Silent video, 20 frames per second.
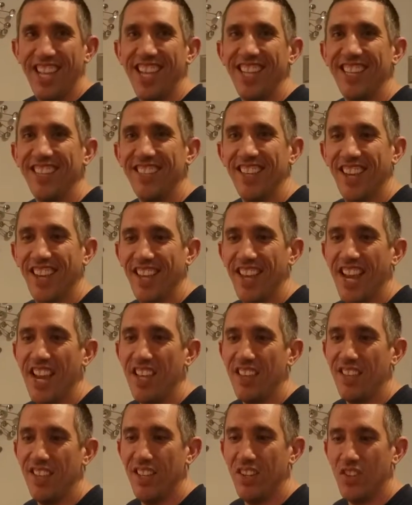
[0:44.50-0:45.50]
It's
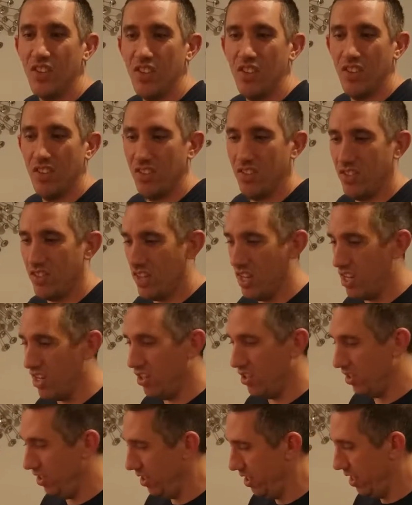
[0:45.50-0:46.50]
1/8 inch
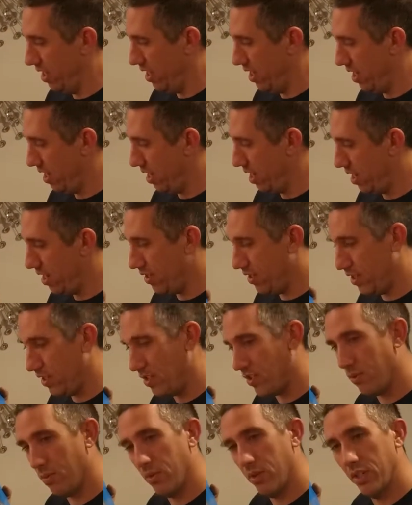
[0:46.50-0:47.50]
steel.
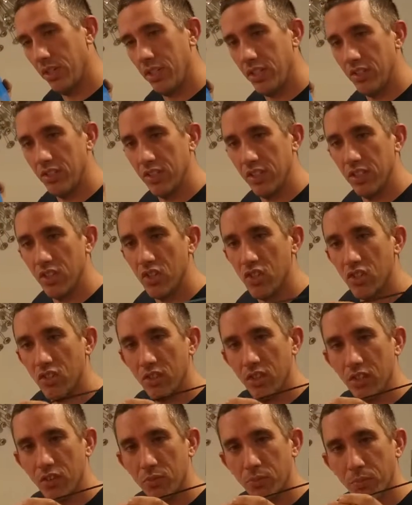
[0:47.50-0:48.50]
This one is
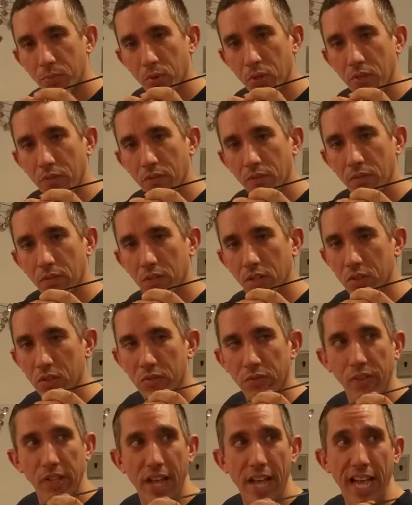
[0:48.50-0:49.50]
it's
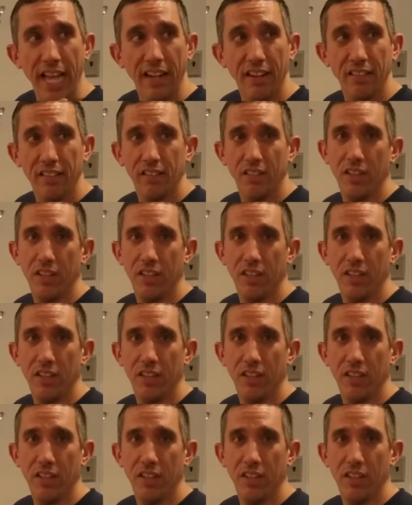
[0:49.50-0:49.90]
flat.